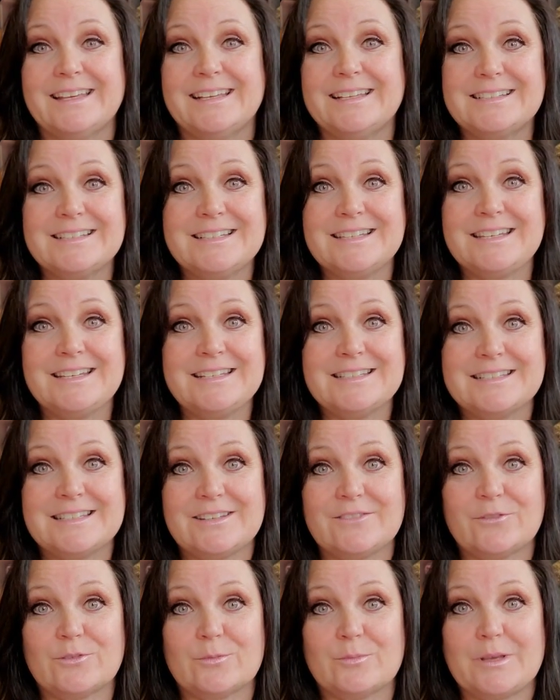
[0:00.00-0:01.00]
isn't
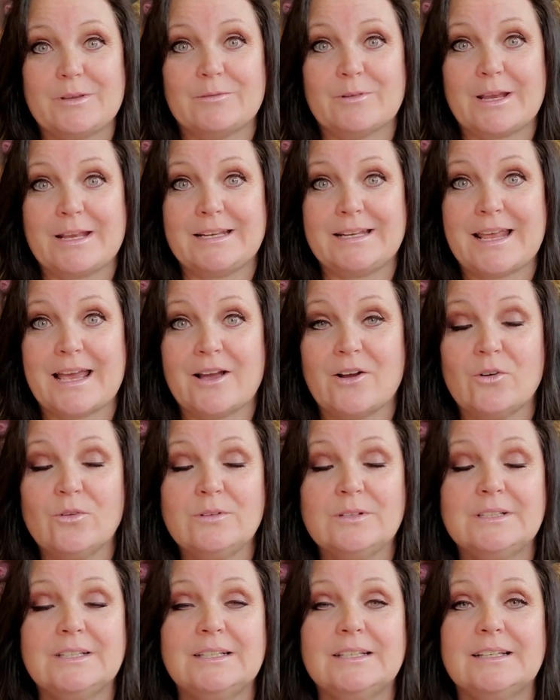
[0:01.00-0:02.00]
easy for me right
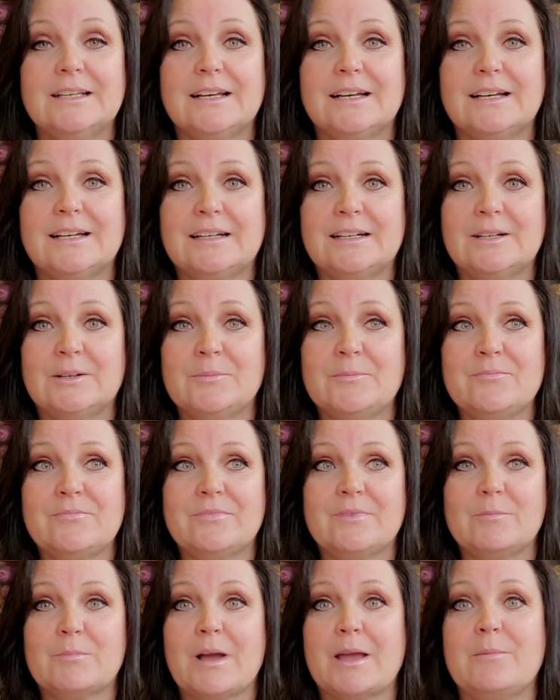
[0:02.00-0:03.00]
now. Um,
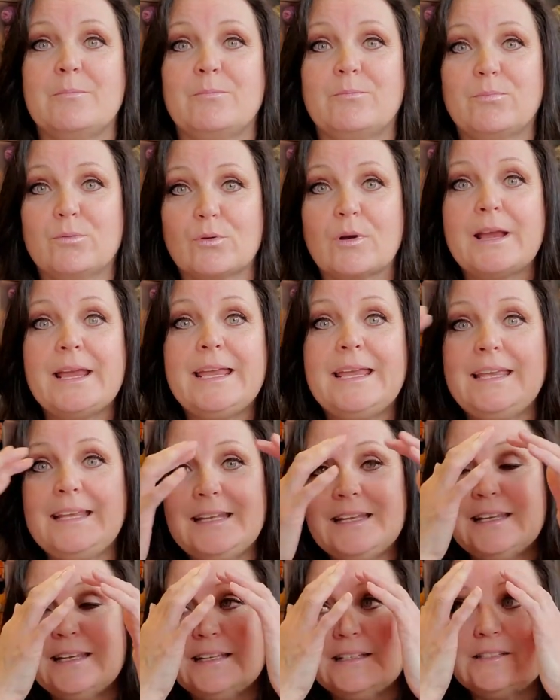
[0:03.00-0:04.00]
my
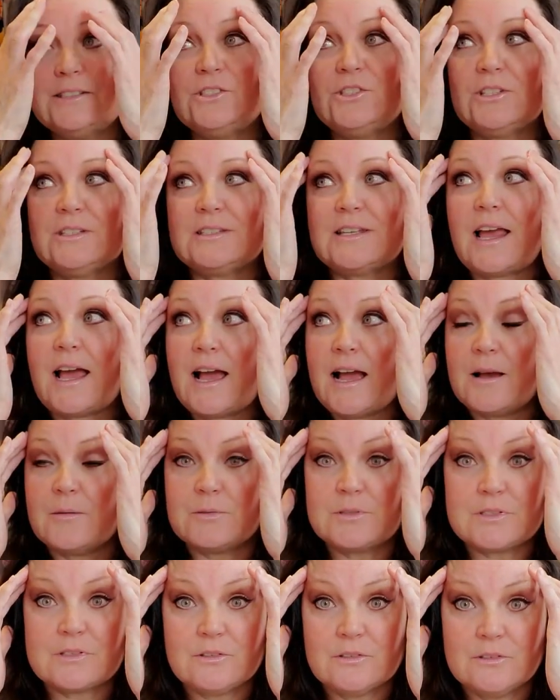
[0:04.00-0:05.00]
brain is just
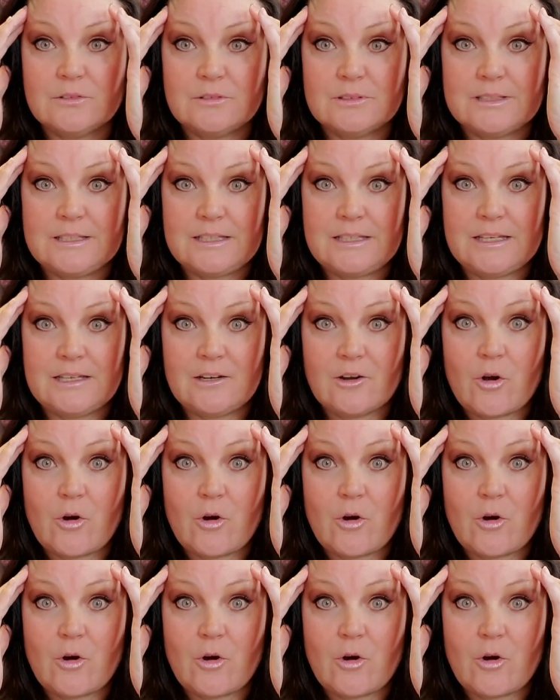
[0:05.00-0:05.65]
absolutely in